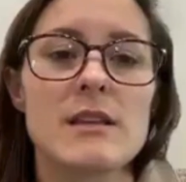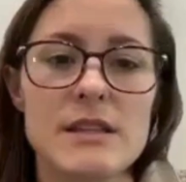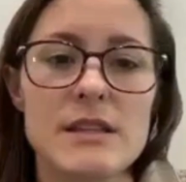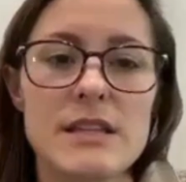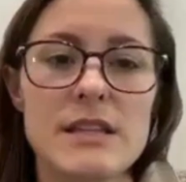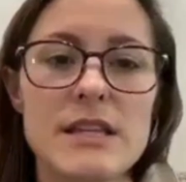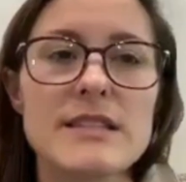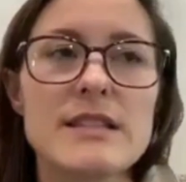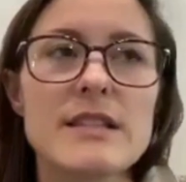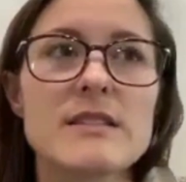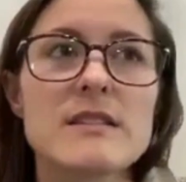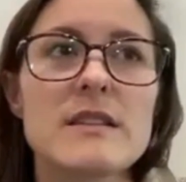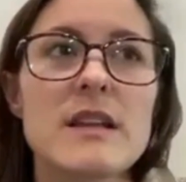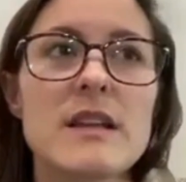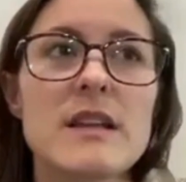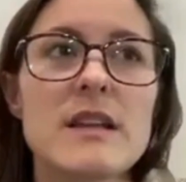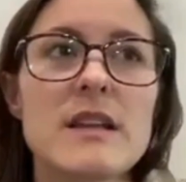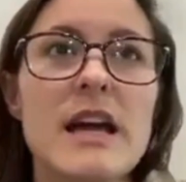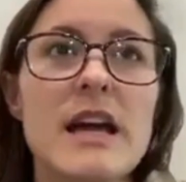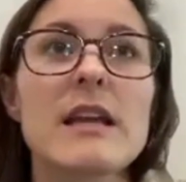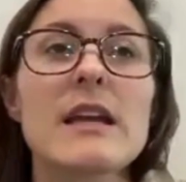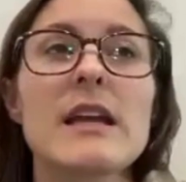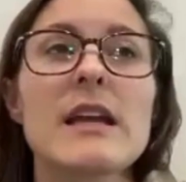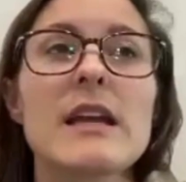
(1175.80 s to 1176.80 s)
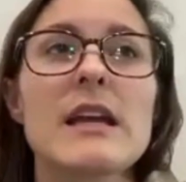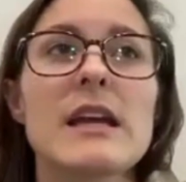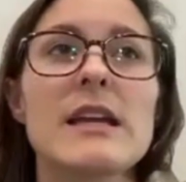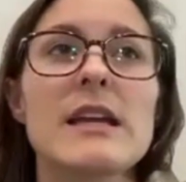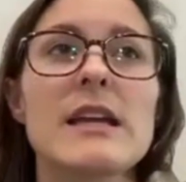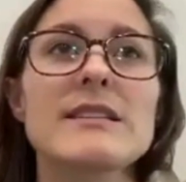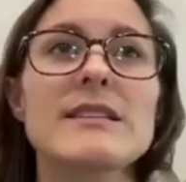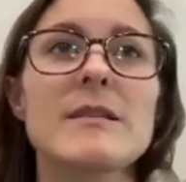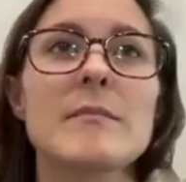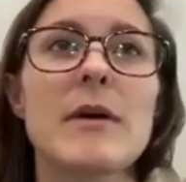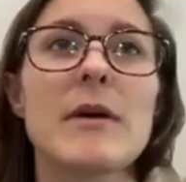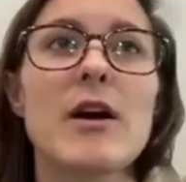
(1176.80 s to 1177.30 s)
me think this is like
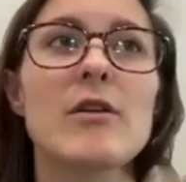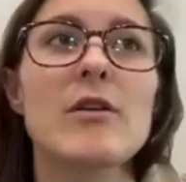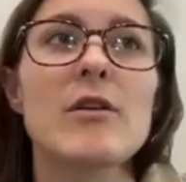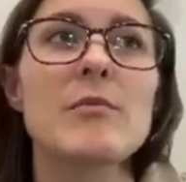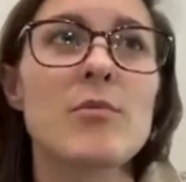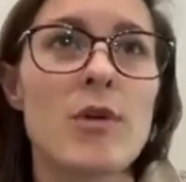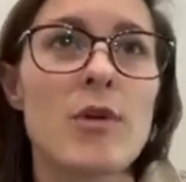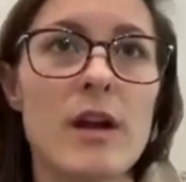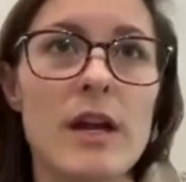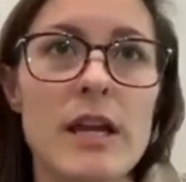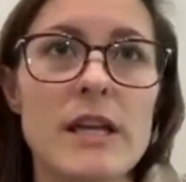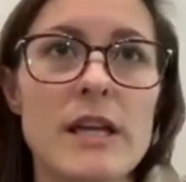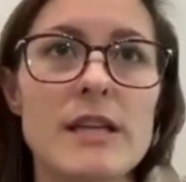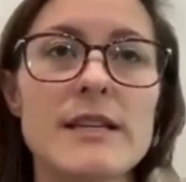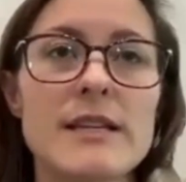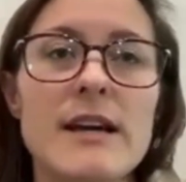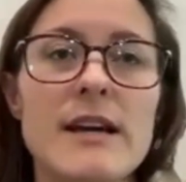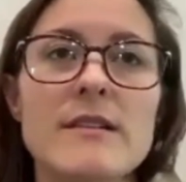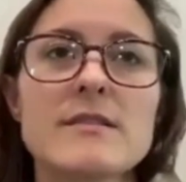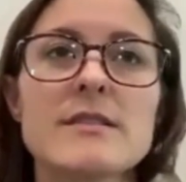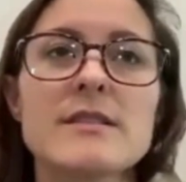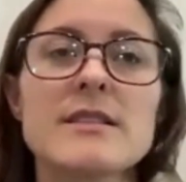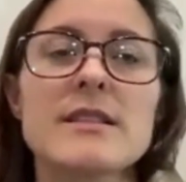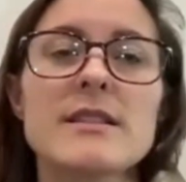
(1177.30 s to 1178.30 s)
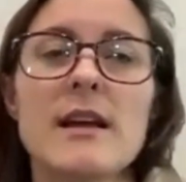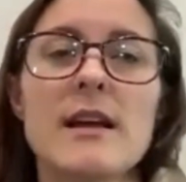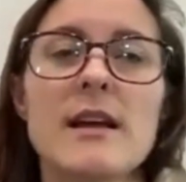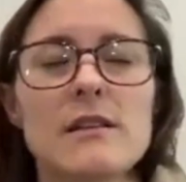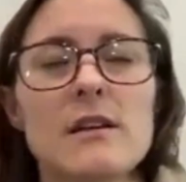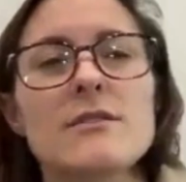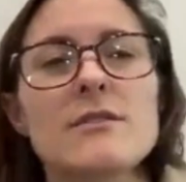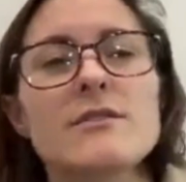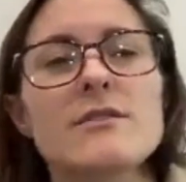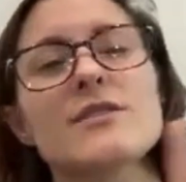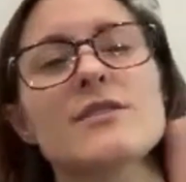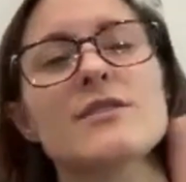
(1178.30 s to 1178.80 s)
it's about breaking down
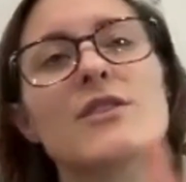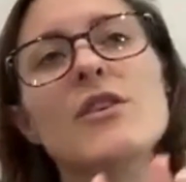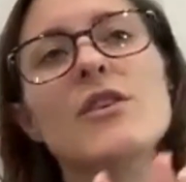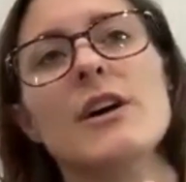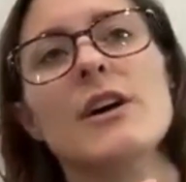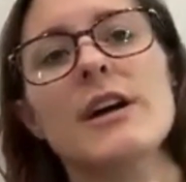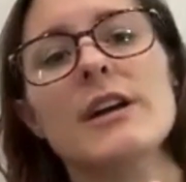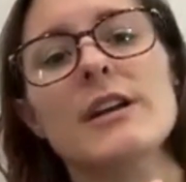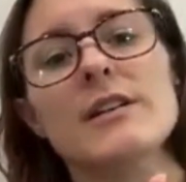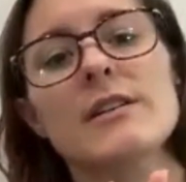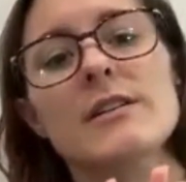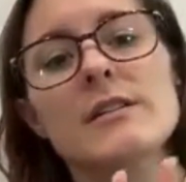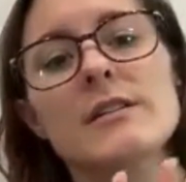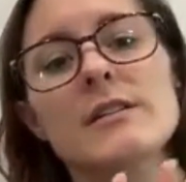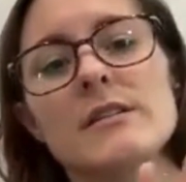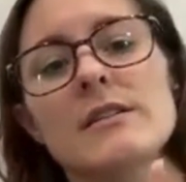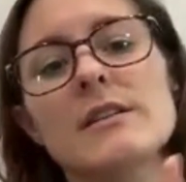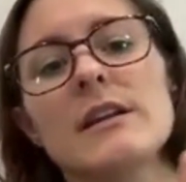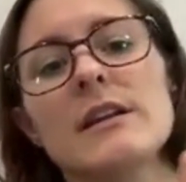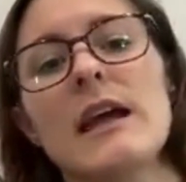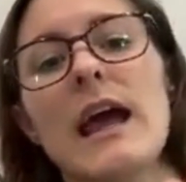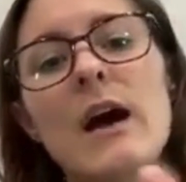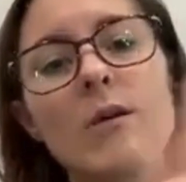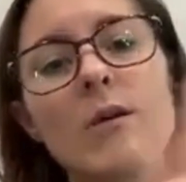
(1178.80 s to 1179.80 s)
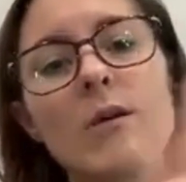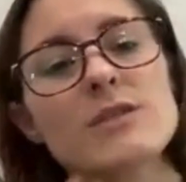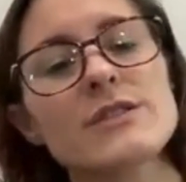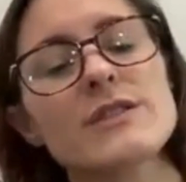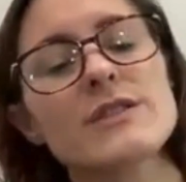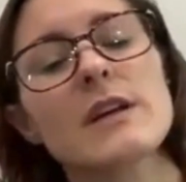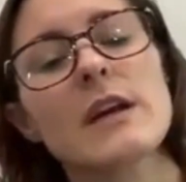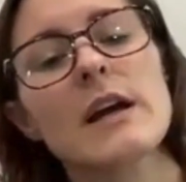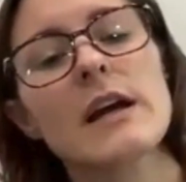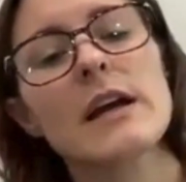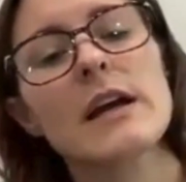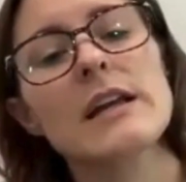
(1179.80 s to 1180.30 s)
silos on our
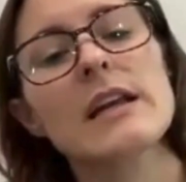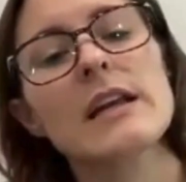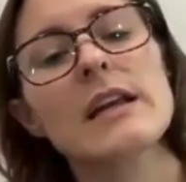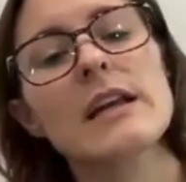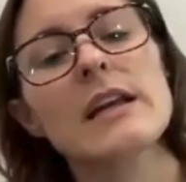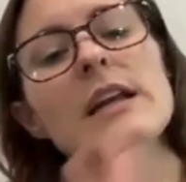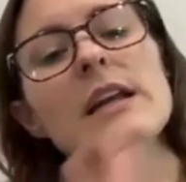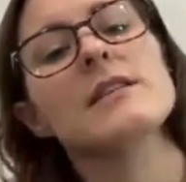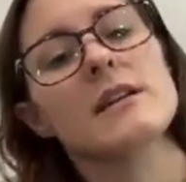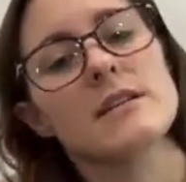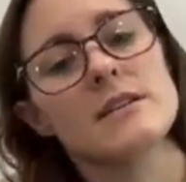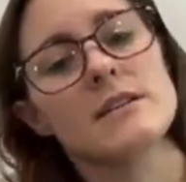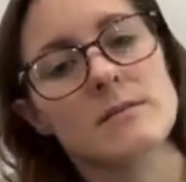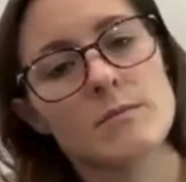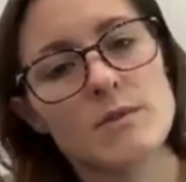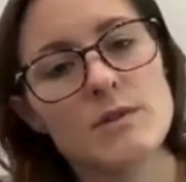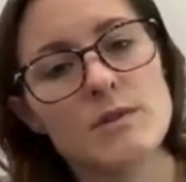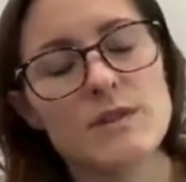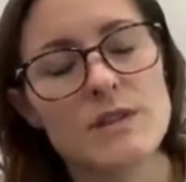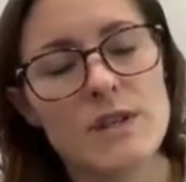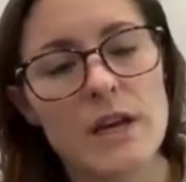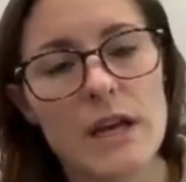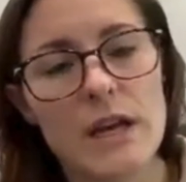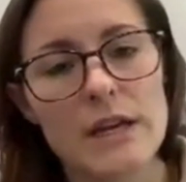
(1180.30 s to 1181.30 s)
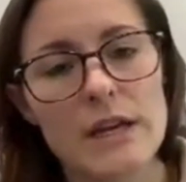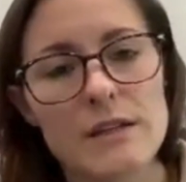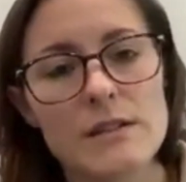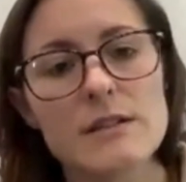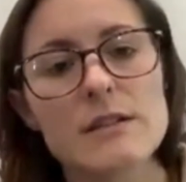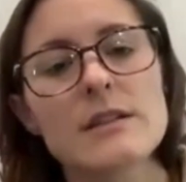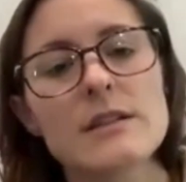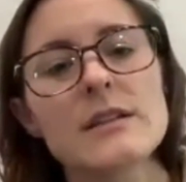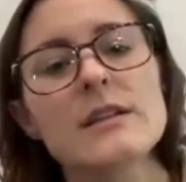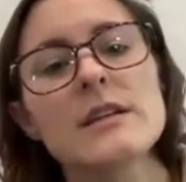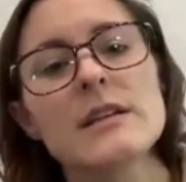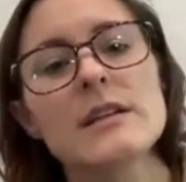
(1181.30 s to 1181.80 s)
side and the customer's side
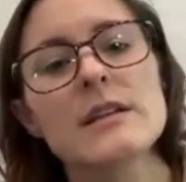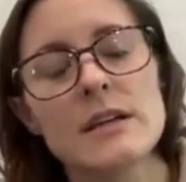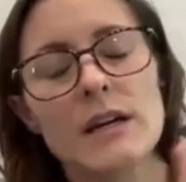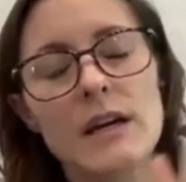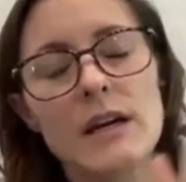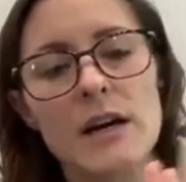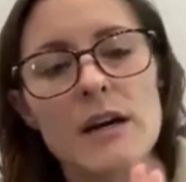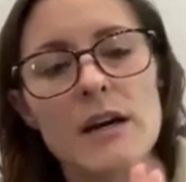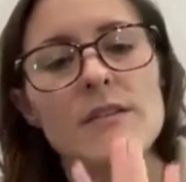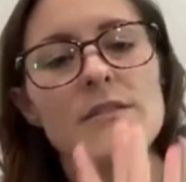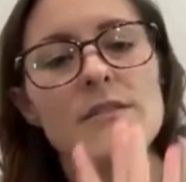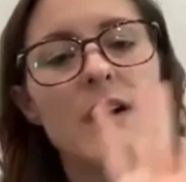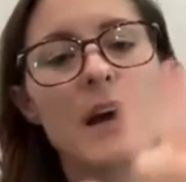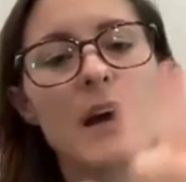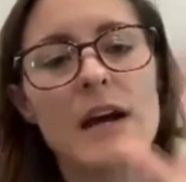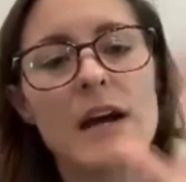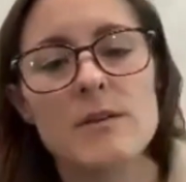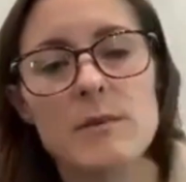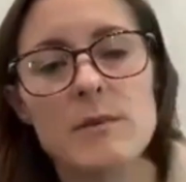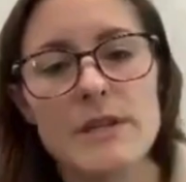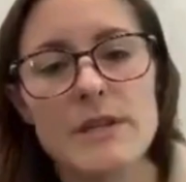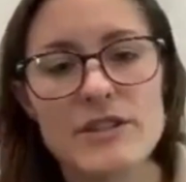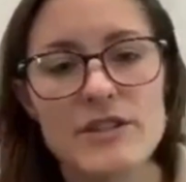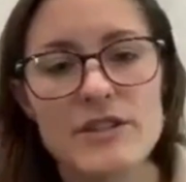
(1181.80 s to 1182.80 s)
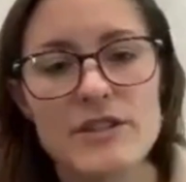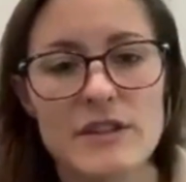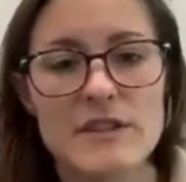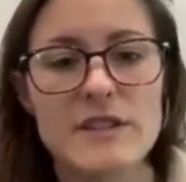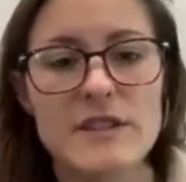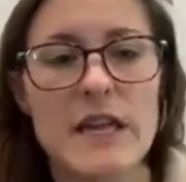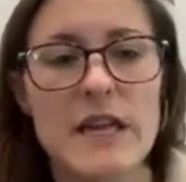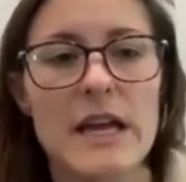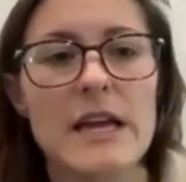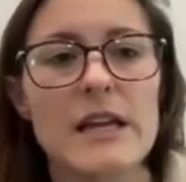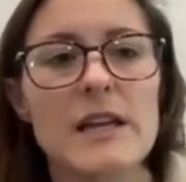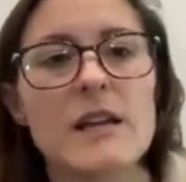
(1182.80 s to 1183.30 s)
of how do we
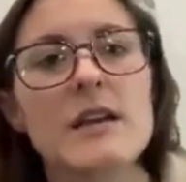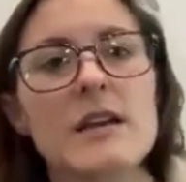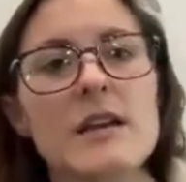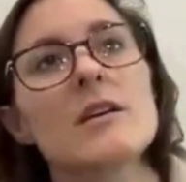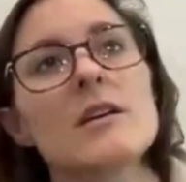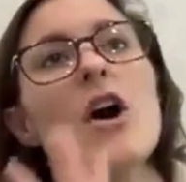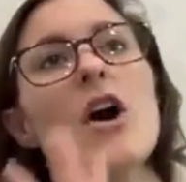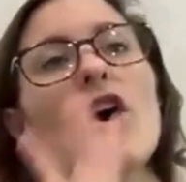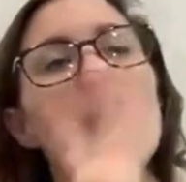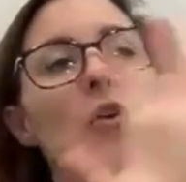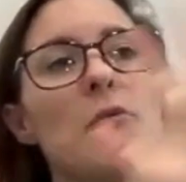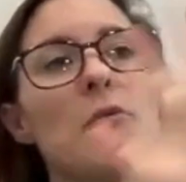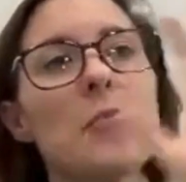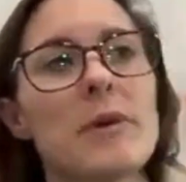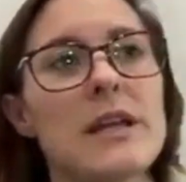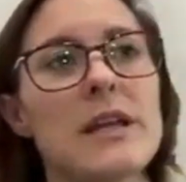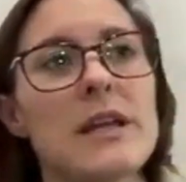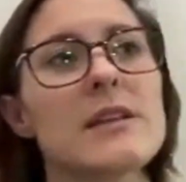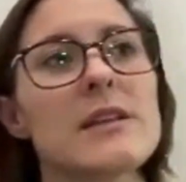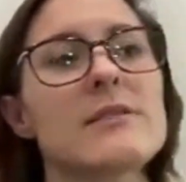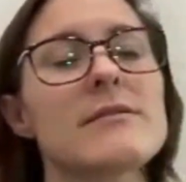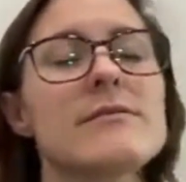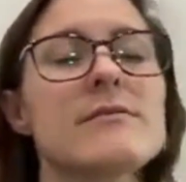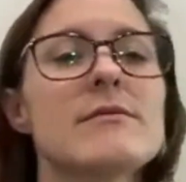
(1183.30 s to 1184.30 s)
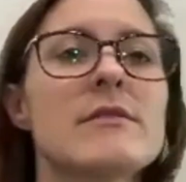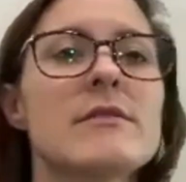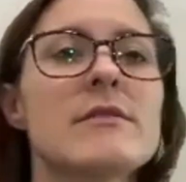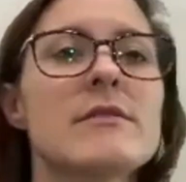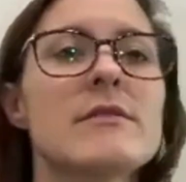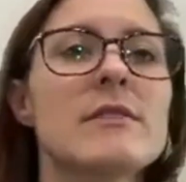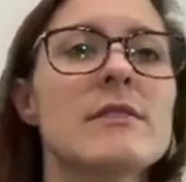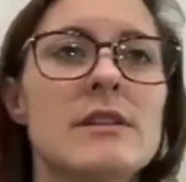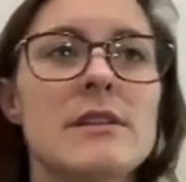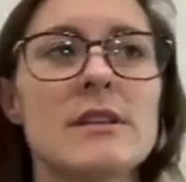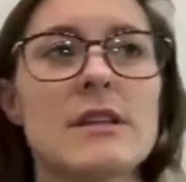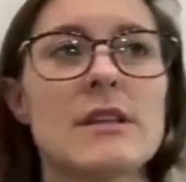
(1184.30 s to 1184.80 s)
just like open
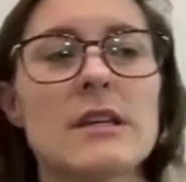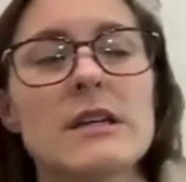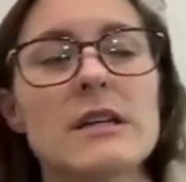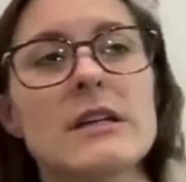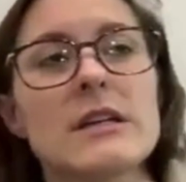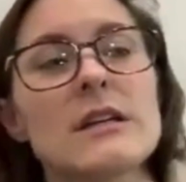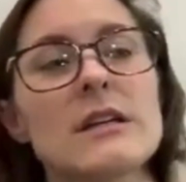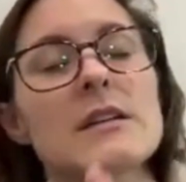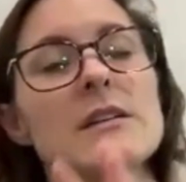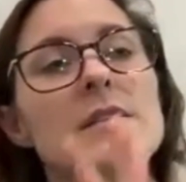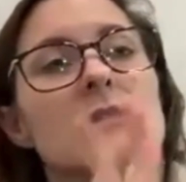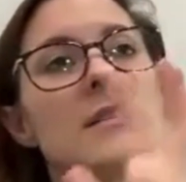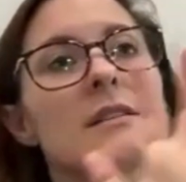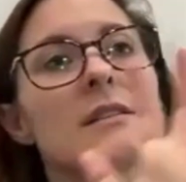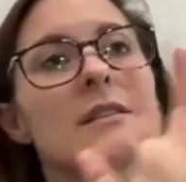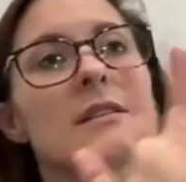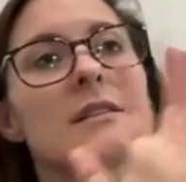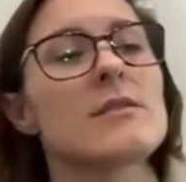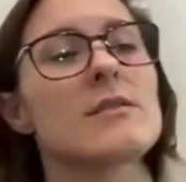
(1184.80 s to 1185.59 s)
the